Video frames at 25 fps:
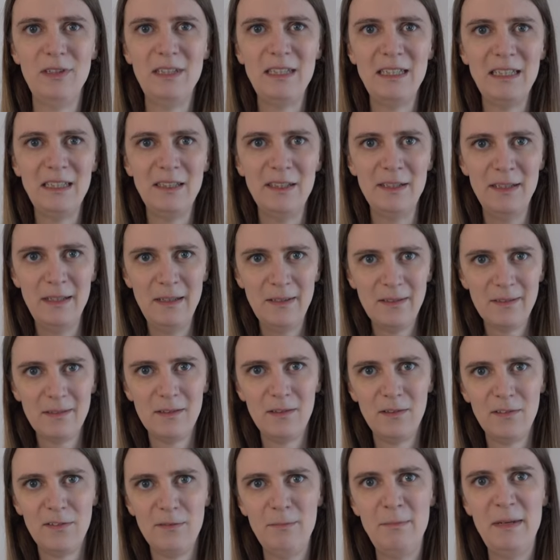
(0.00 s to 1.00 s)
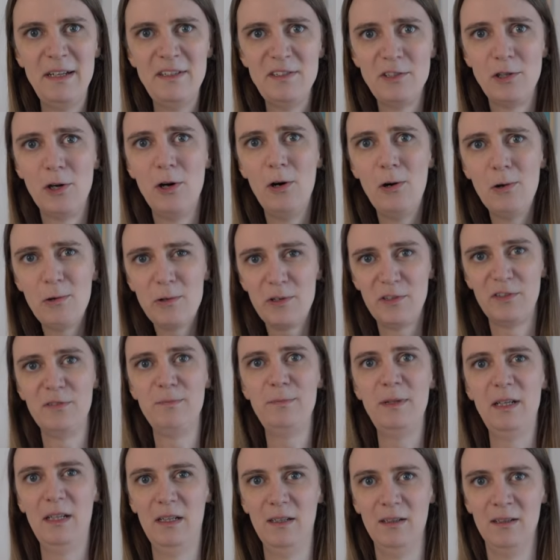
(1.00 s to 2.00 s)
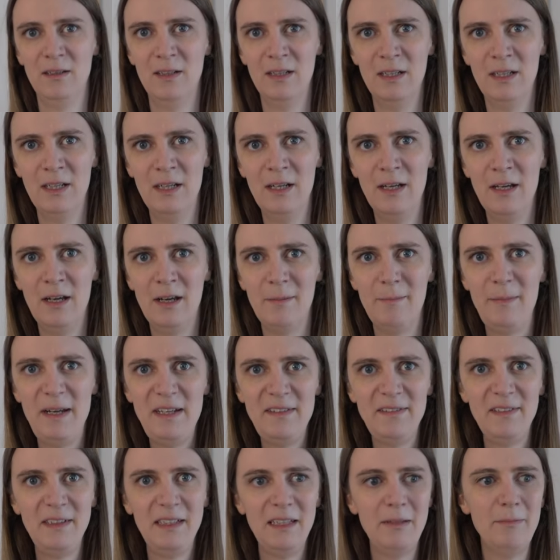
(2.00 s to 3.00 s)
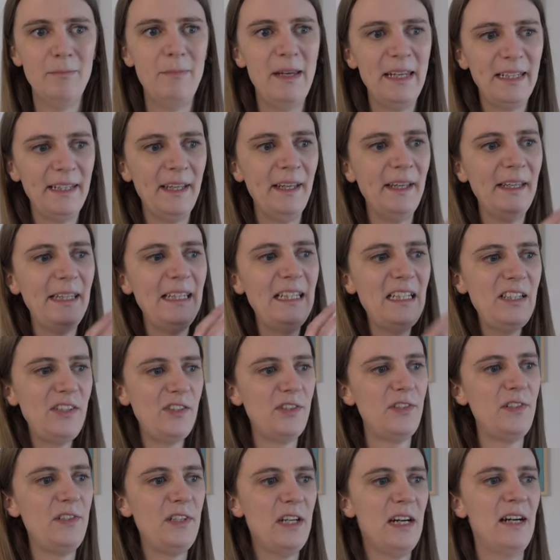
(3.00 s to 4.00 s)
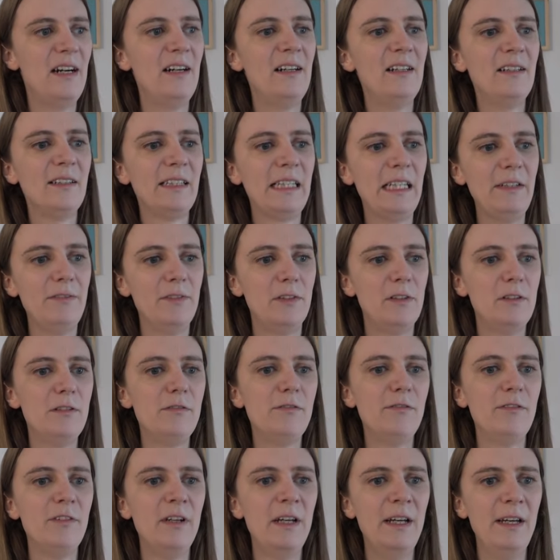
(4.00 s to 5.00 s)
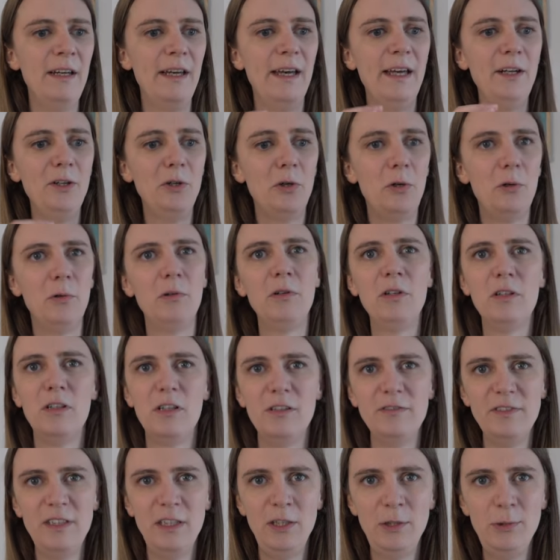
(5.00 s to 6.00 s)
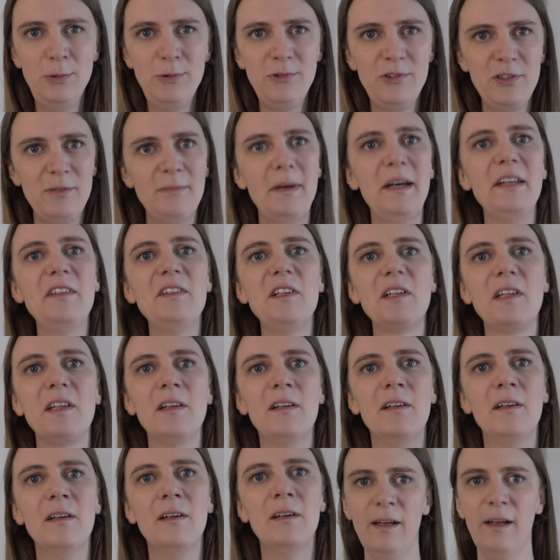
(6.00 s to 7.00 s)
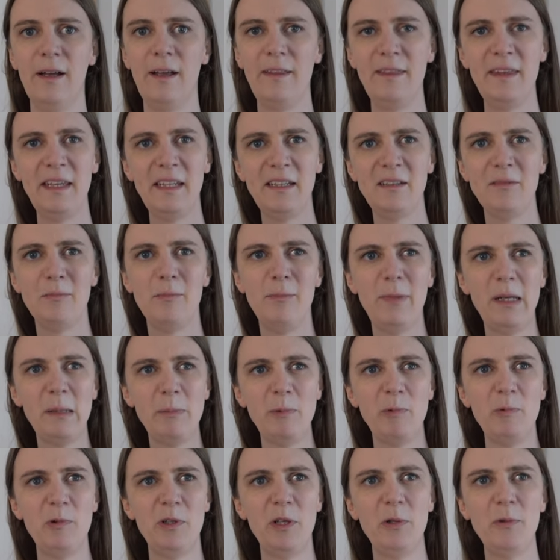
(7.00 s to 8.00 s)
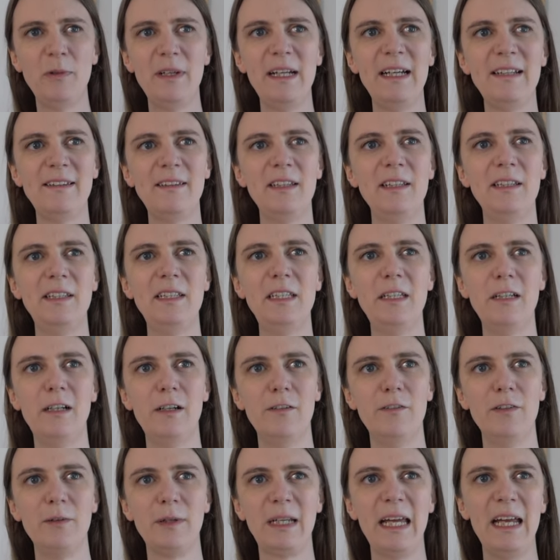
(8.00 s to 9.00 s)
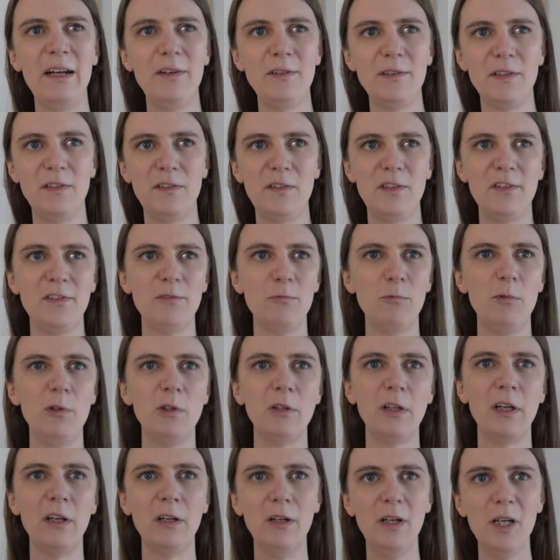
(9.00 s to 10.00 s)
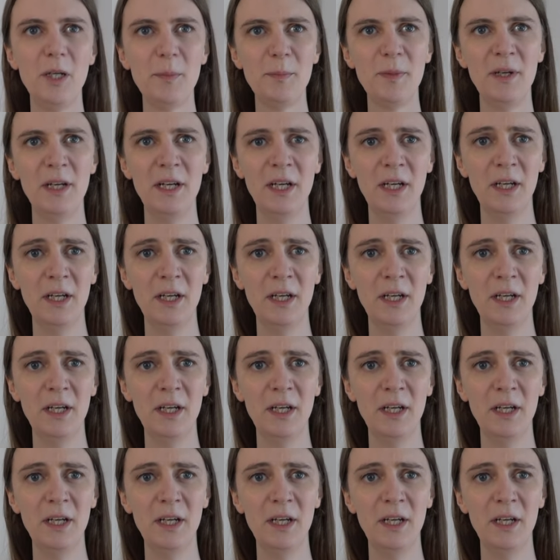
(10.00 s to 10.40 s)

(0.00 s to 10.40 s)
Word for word: the Nystul's magic aura spell, basically making each jar give off an aura of illusion magic. And then maybe we don't like the idea of a character just walking up,